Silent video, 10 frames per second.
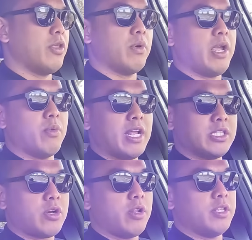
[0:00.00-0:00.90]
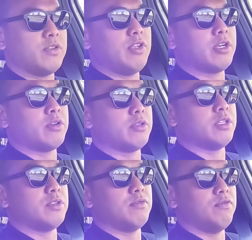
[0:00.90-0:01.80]
the way, when I started this vehicle,
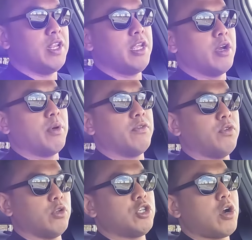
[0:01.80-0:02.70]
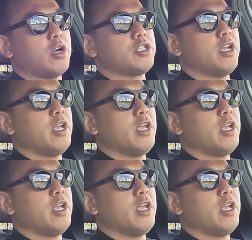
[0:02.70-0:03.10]
this video with a full charge,